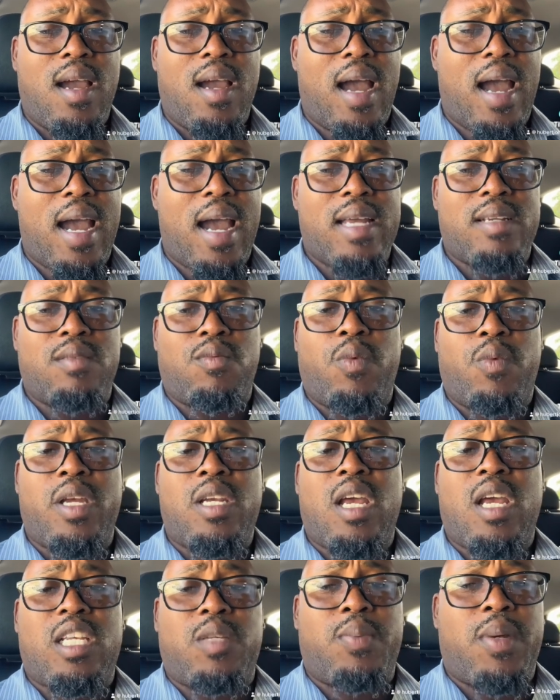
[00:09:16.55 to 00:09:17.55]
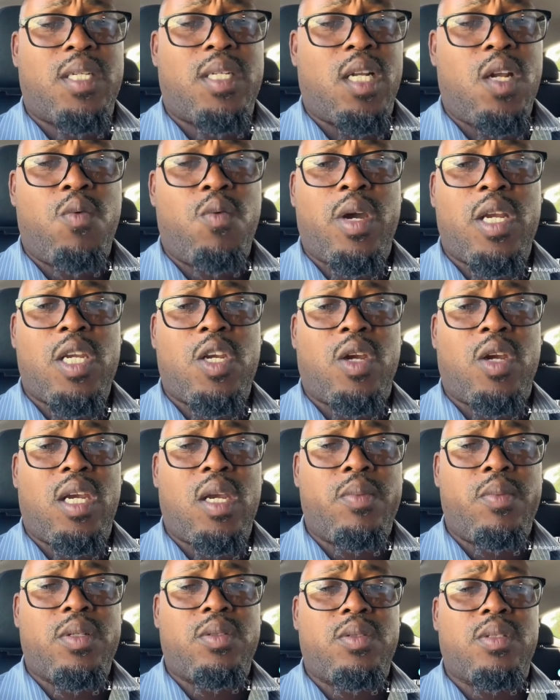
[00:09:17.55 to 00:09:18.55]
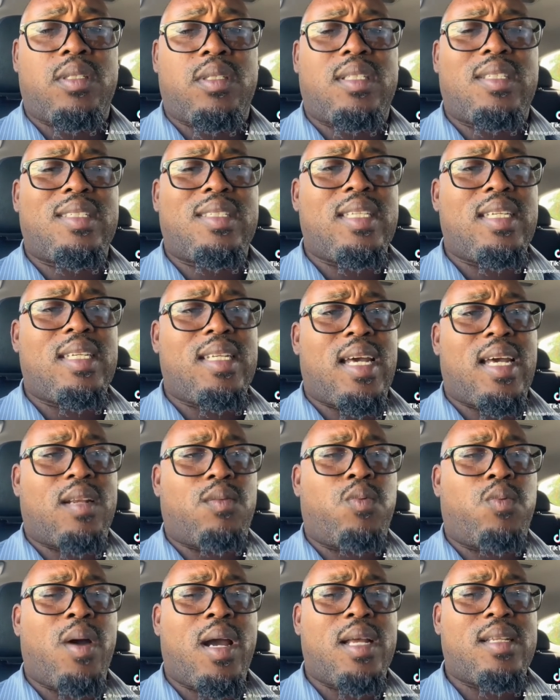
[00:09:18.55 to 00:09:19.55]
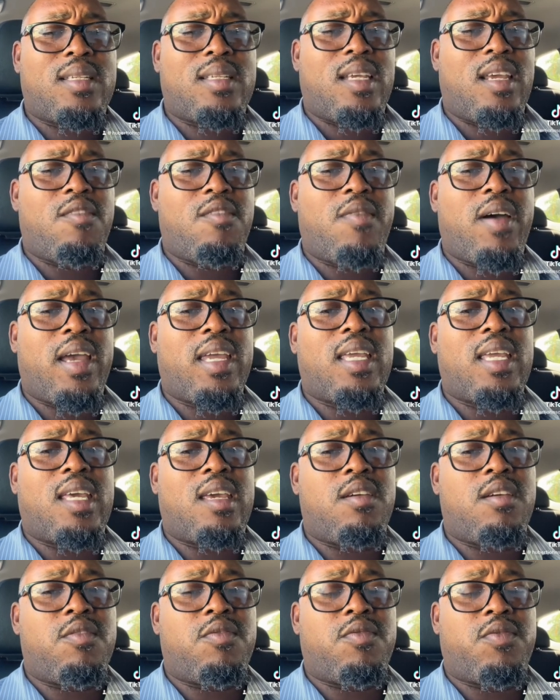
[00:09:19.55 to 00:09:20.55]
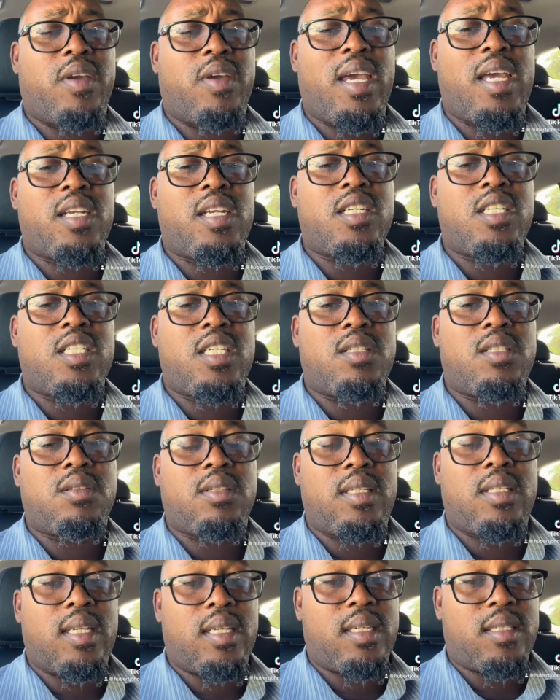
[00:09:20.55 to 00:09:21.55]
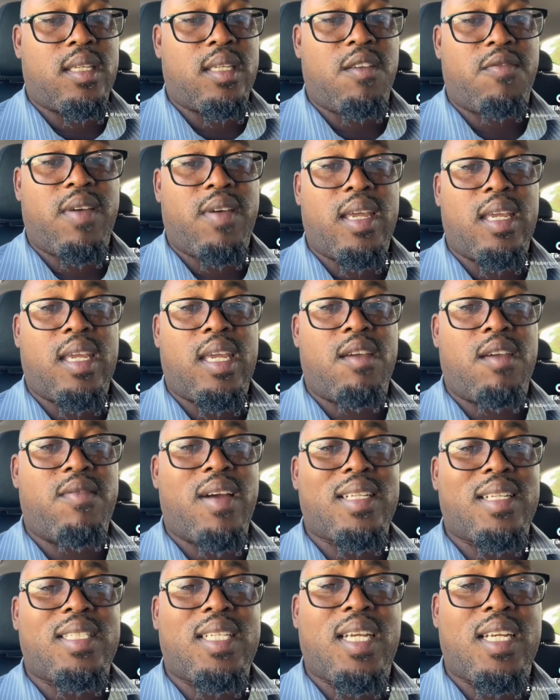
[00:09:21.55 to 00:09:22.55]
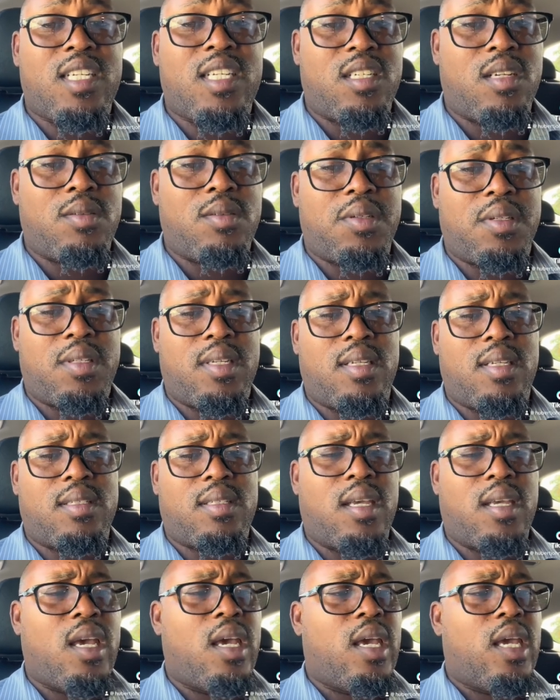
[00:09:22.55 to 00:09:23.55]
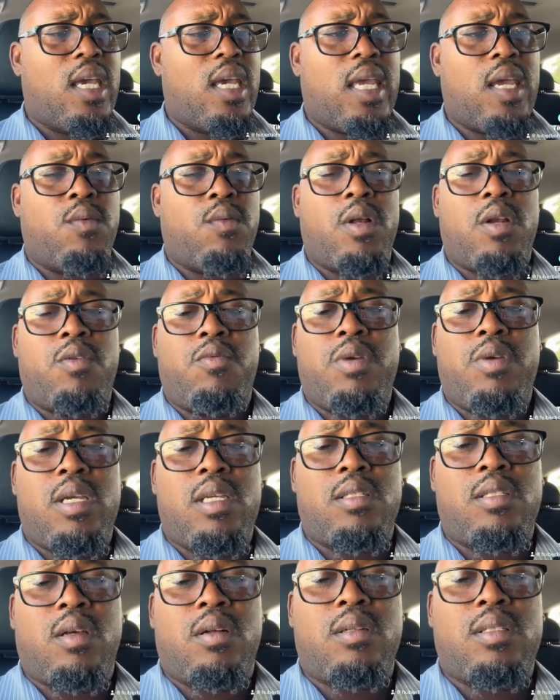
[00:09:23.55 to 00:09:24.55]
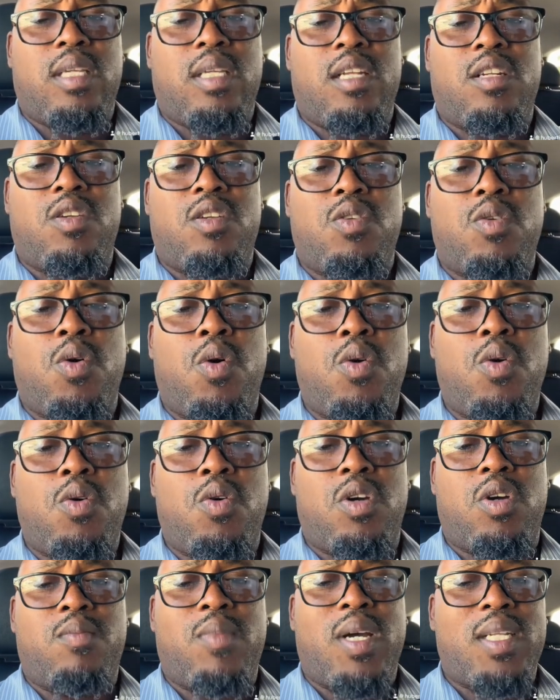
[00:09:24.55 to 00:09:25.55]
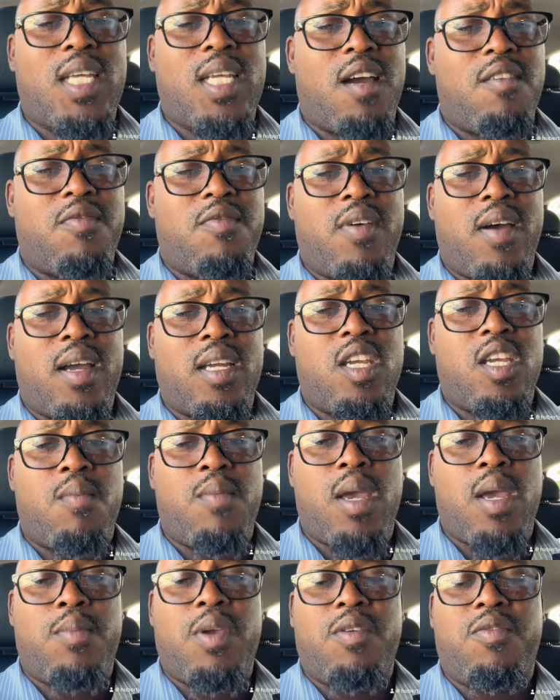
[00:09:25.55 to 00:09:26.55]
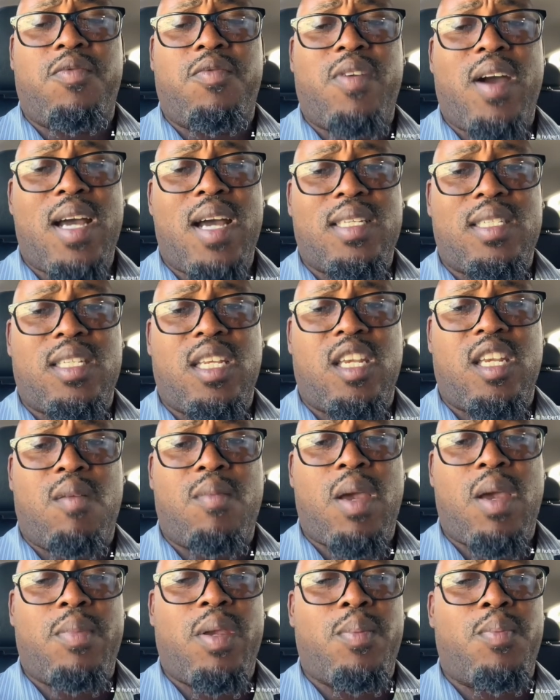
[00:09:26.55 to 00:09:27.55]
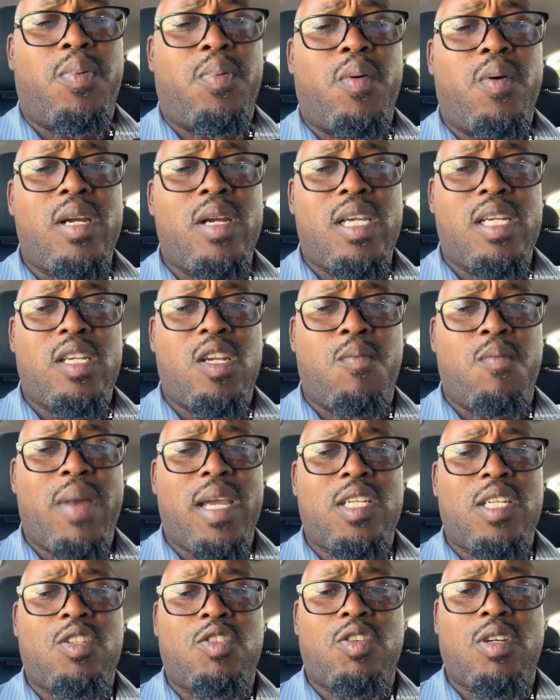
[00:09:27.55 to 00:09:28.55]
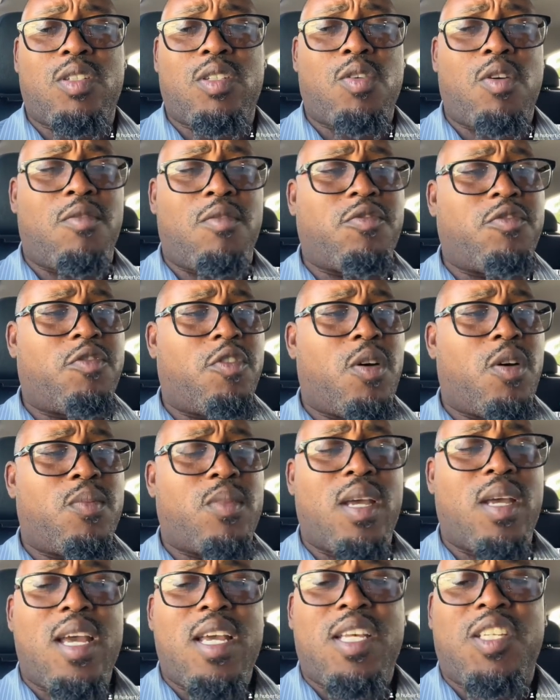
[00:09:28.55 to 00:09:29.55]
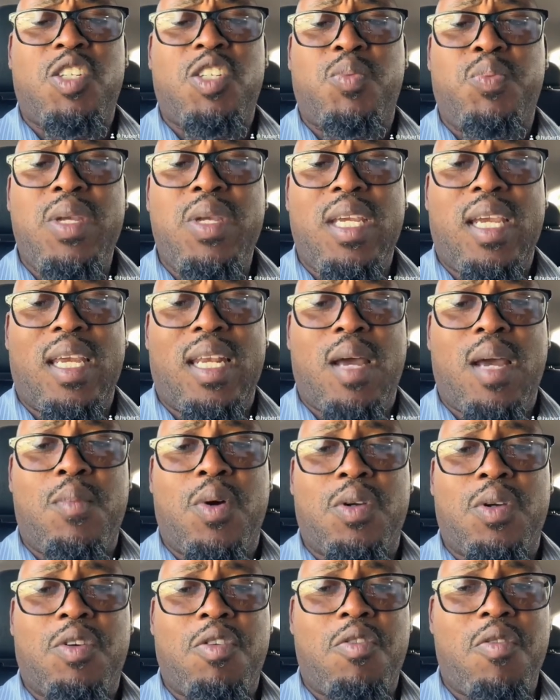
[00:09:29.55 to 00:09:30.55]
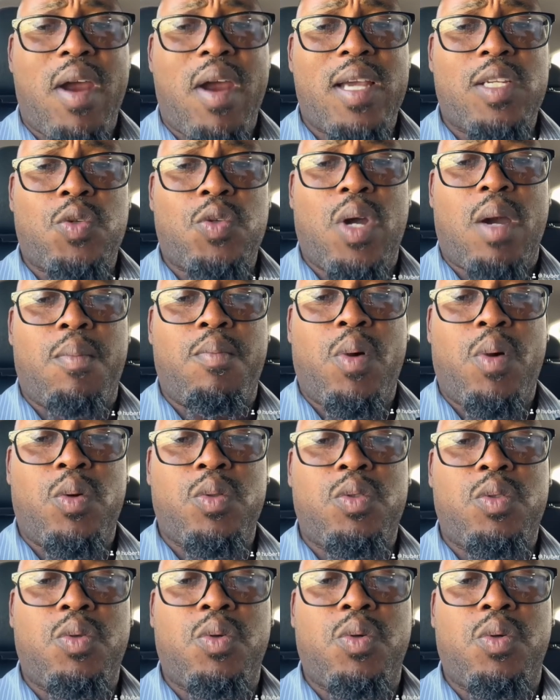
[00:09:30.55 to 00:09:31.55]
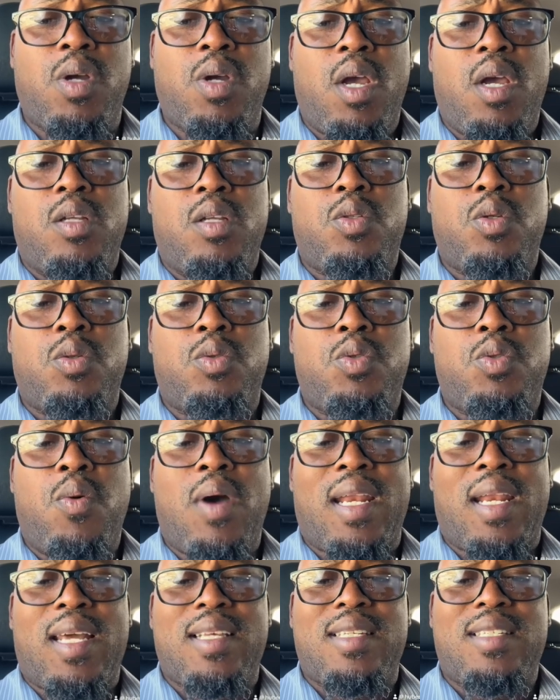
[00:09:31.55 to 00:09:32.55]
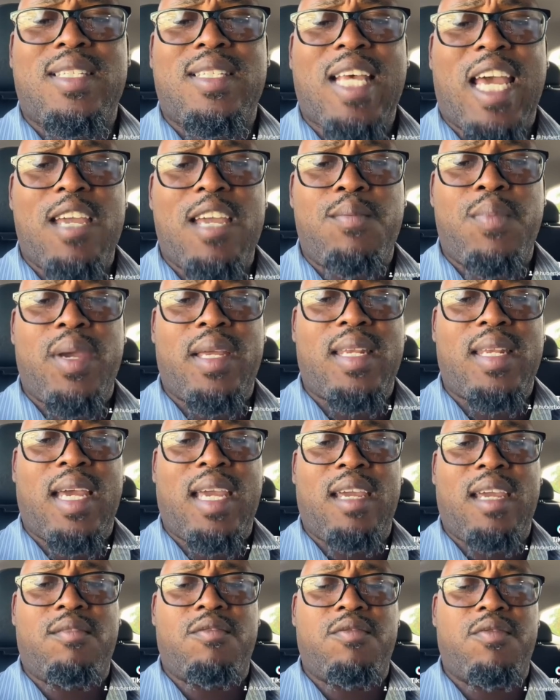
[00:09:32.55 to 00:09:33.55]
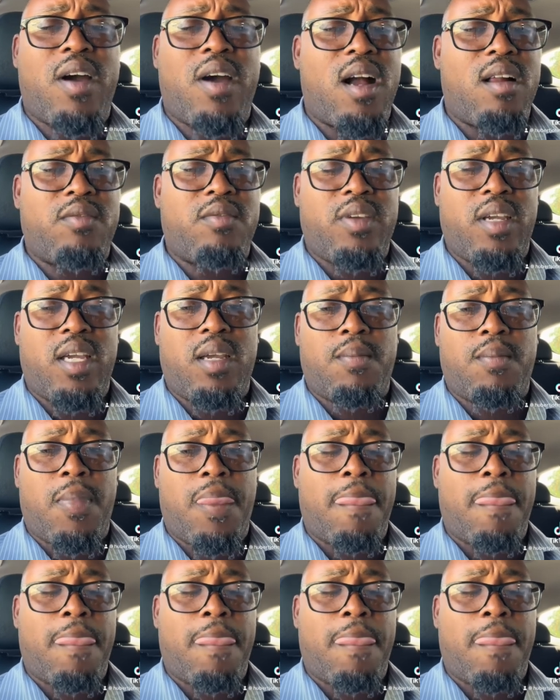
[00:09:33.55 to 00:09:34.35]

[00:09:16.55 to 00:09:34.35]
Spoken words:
And especially when you're able to see that, what if I give energy to this, if I give attention to this, it will result in no good. Matter of fact, you might be fasting, you might be praying, you might just come from speaking about Christ or about to do an assignment that involves him.